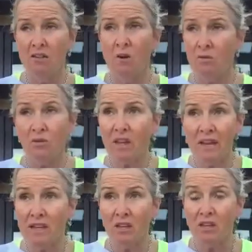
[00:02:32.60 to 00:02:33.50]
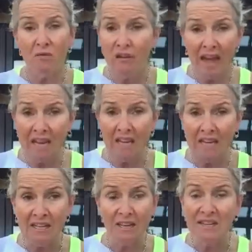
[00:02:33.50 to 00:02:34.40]
Don't think that you're
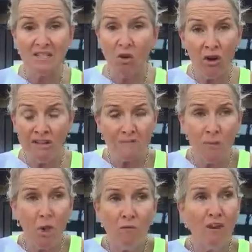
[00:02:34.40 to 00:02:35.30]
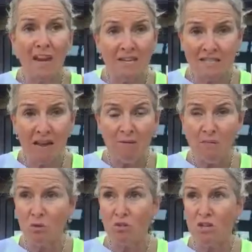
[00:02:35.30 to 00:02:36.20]
failing. It's perfectly
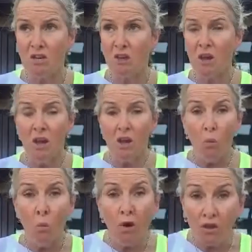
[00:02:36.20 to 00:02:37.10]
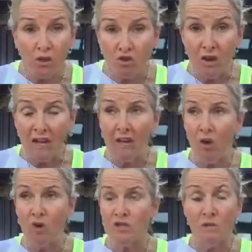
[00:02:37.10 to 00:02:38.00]
acceptable to want a drink
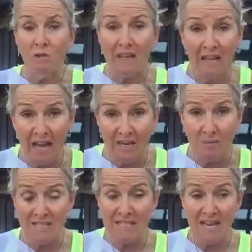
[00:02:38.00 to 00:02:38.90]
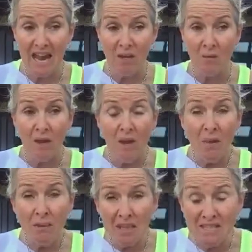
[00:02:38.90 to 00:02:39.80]
or to feel like you're missing out,
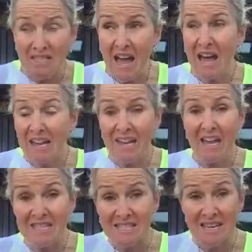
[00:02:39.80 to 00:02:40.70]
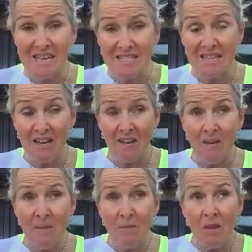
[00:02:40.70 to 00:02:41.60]
because that gets easier